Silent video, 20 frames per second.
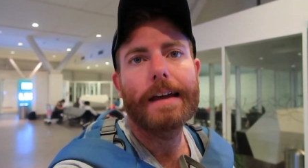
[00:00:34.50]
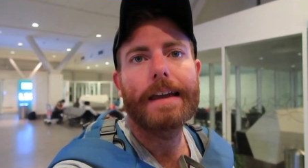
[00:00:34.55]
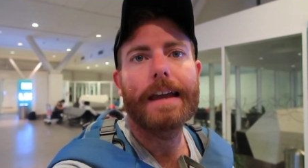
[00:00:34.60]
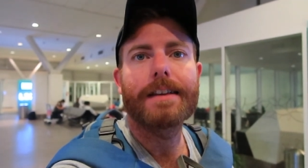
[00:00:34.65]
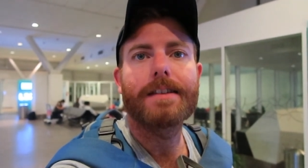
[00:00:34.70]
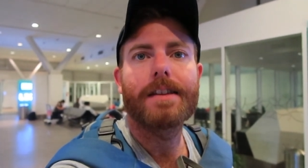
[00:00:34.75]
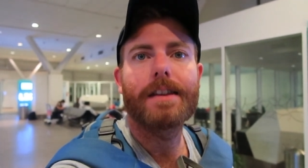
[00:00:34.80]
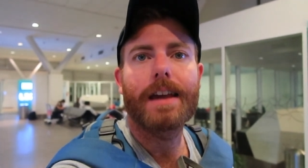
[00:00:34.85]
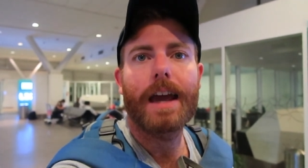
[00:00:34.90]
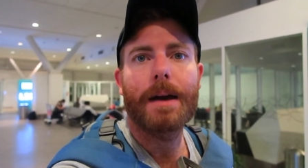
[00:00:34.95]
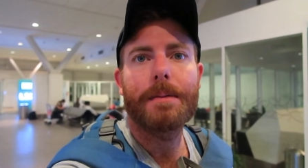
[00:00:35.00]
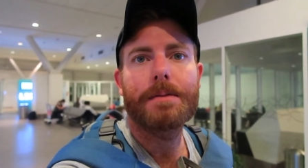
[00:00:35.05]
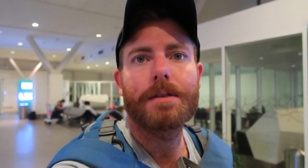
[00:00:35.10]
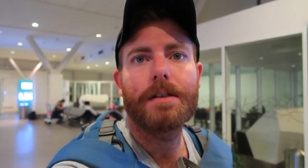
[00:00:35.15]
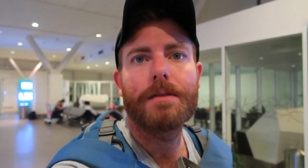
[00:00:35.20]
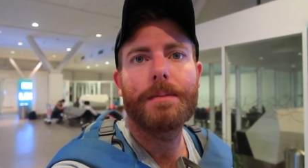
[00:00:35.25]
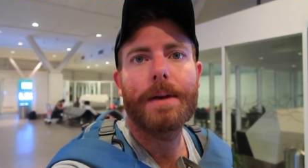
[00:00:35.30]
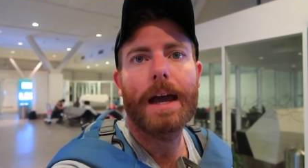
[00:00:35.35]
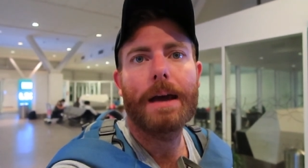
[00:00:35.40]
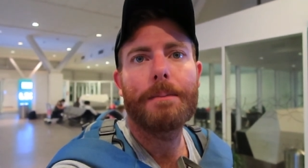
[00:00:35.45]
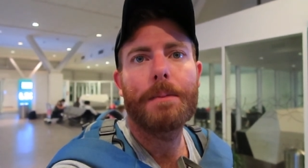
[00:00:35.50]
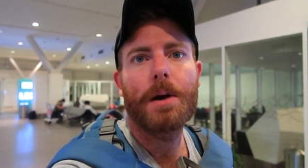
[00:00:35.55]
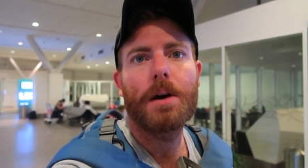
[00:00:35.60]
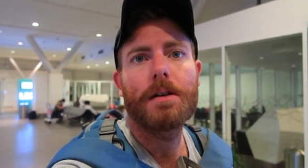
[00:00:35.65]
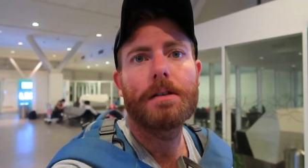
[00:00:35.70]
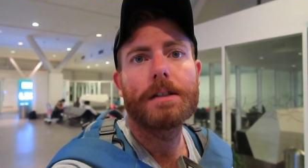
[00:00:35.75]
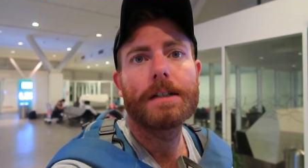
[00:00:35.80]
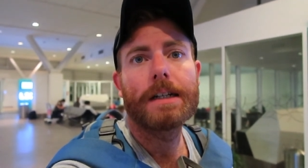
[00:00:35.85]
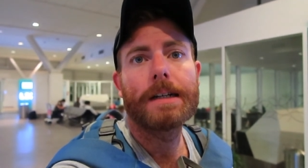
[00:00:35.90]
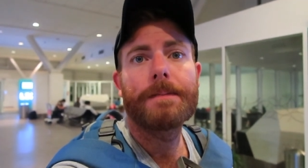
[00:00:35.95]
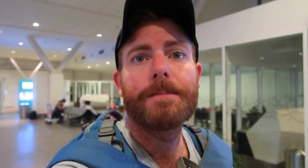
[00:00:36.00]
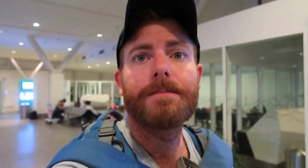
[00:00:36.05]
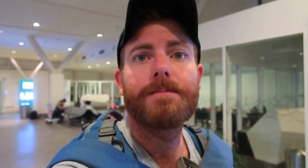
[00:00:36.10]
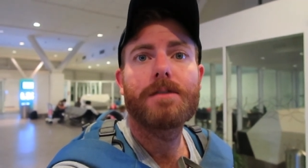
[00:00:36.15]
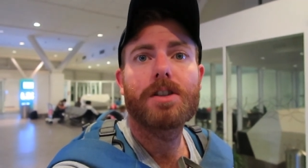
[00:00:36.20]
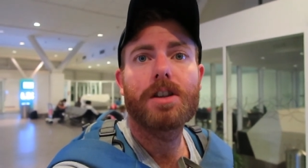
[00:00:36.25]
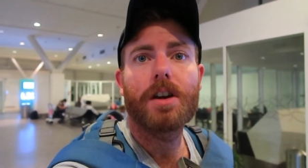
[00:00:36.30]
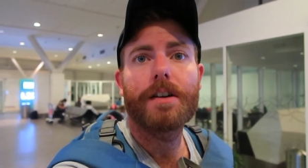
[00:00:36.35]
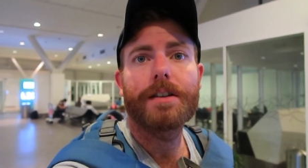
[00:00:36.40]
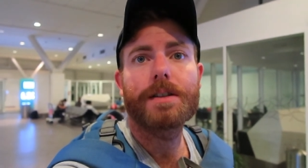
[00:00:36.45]
get to the capital of Myanmar,
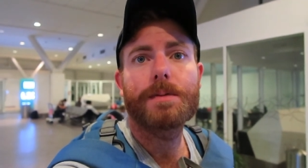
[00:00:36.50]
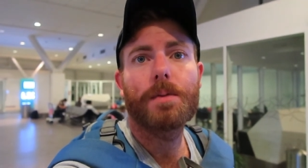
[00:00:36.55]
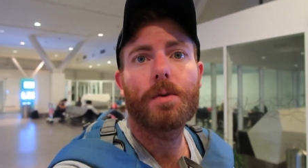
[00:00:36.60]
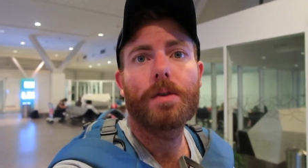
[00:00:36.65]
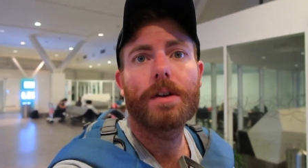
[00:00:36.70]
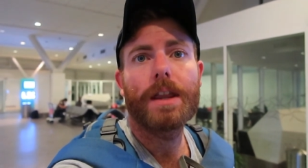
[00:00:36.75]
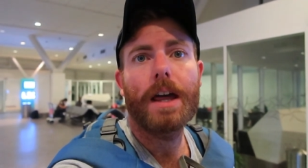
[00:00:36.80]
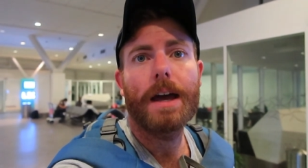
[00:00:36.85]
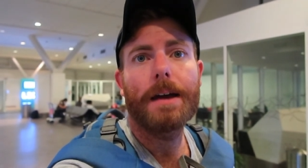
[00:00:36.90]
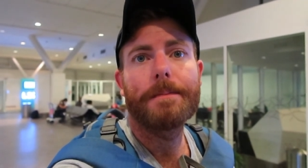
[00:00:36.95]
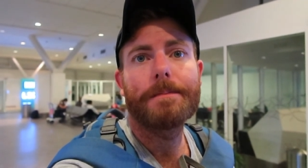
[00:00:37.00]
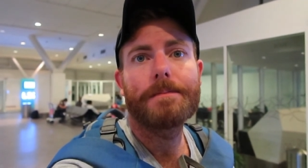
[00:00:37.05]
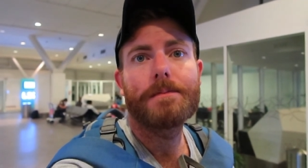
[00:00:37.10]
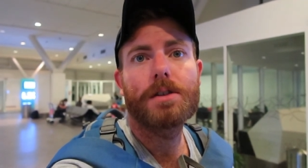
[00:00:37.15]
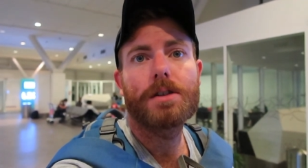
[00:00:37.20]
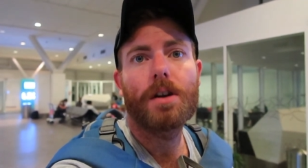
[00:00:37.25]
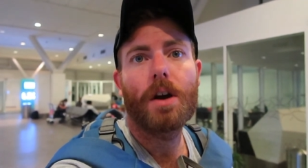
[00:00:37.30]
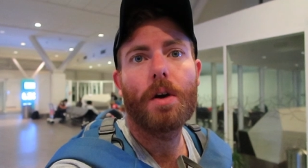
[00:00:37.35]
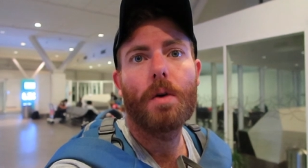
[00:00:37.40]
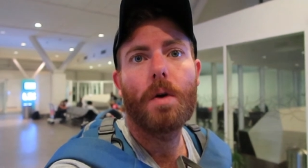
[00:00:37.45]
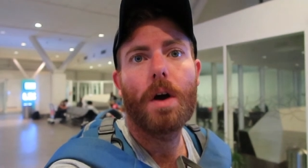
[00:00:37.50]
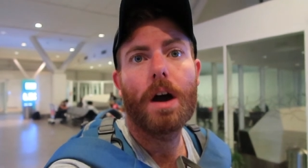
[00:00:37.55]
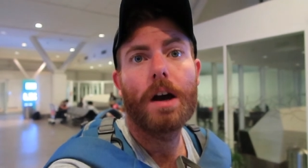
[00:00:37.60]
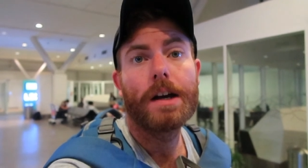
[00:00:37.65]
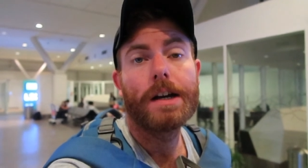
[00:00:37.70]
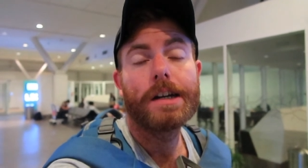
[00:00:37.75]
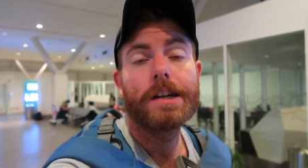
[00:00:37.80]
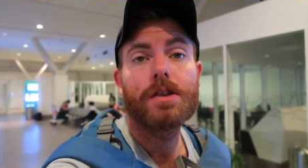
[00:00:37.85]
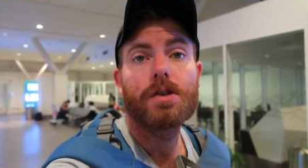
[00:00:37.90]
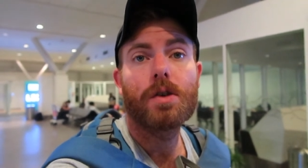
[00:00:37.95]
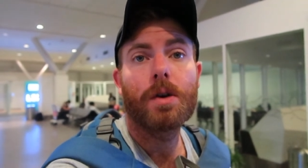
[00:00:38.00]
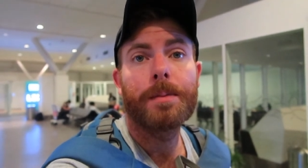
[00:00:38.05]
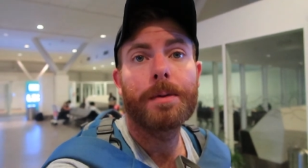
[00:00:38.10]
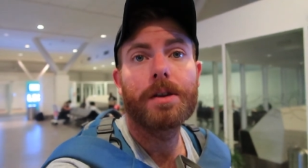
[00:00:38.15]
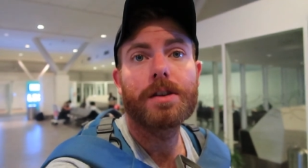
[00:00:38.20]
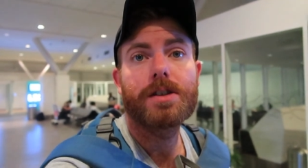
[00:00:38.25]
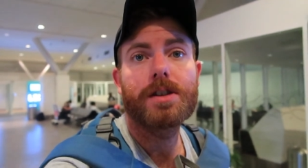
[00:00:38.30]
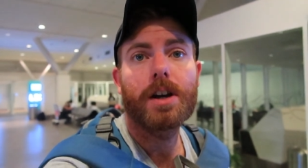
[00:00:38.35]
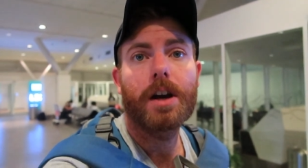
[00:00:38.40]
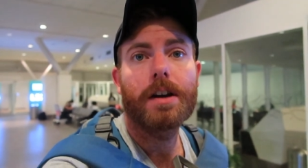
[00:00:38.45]
start exploring there. So join me
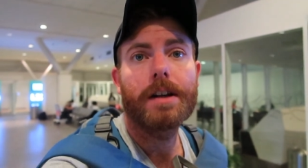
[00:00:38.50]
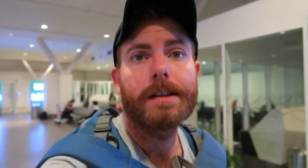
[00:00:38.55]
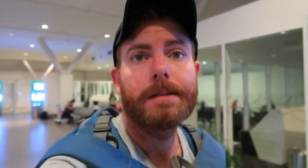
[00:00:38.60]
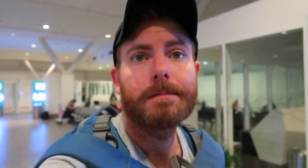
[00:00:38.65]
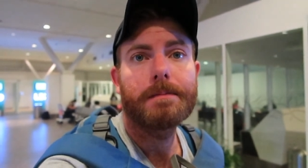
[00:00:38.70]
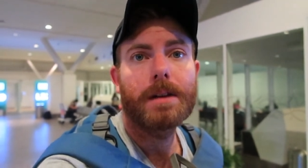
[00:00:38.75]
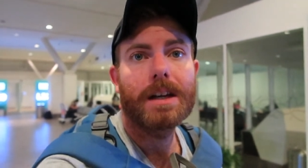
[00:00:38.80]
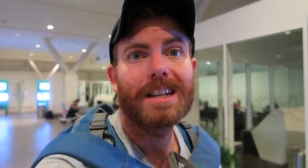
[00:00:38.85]
on this journey.